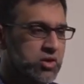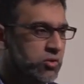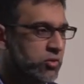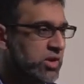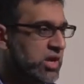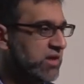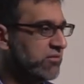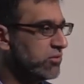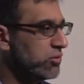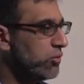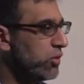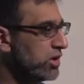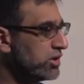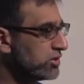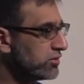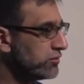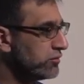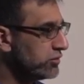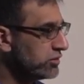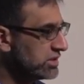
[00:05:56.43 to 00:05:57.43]
we have a
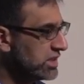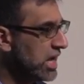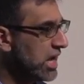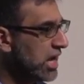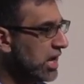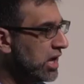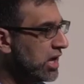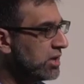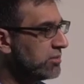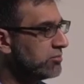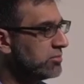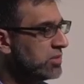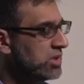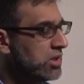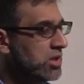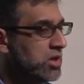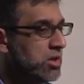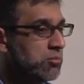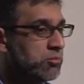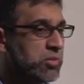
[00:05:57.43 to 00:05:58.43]
wonderful time,
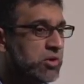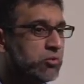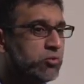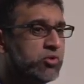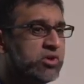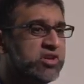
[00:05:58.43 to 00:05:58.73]
but